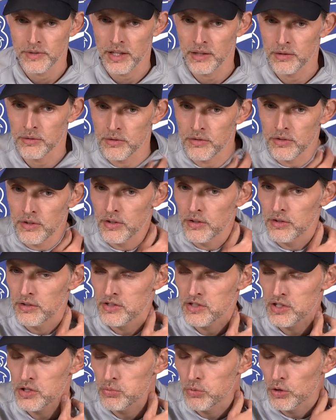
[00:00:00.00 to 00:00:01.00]
And uh,
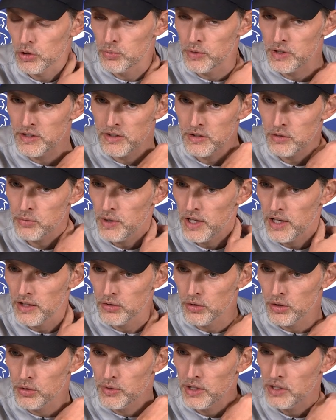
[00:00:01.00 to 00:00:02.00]
this is what we did. We
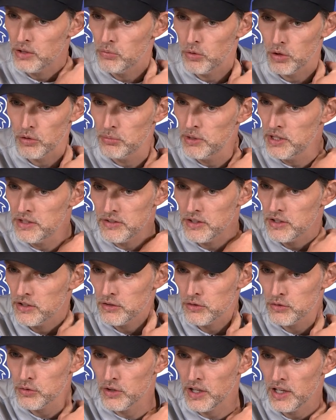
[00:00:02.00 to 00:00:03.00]
had already one
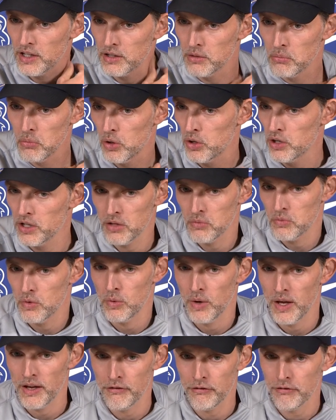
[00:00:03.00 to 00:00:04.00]
meeting today in the morning.
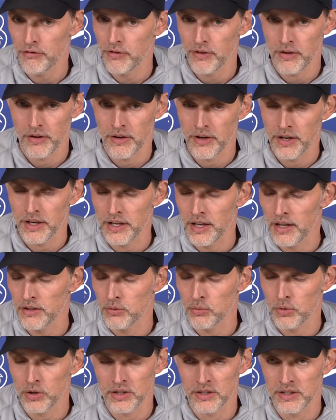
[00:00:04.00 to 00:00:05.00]
We will have uh,
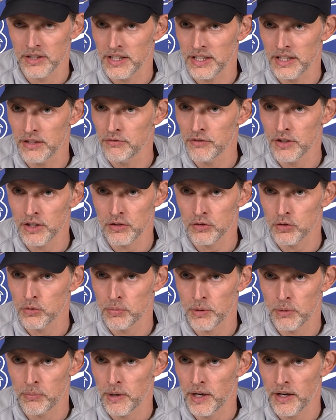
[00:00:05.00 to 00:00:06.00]
another one in the evening to
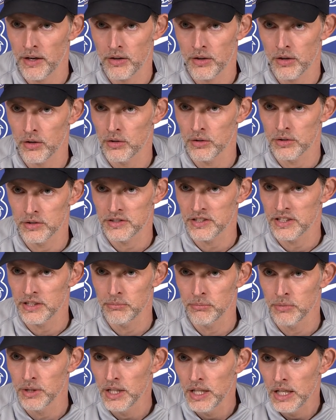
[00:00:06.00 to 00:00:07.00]
prepare our
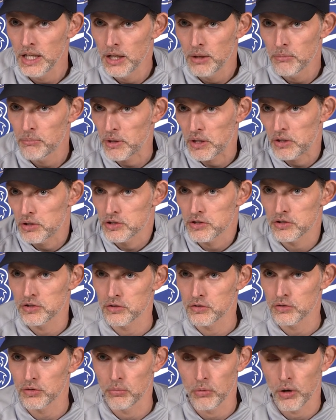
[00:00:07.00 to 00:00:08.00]
team
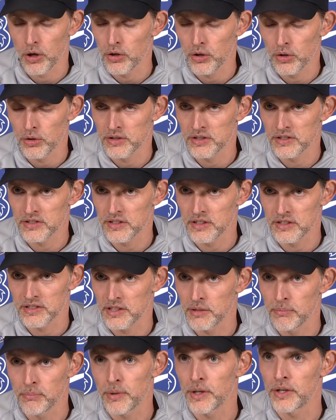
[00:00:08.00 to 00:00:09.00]
because tomorrow is, is
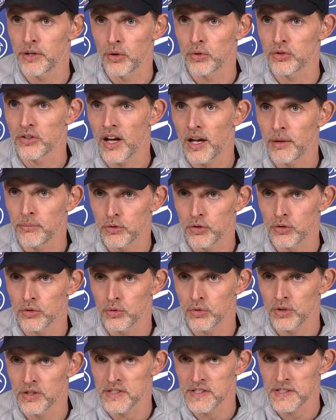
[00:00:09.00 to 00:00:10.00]
simply no time to
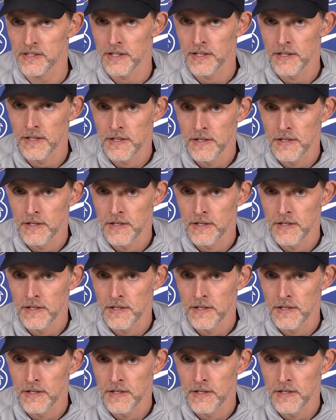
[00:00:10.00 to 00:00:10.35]
do this.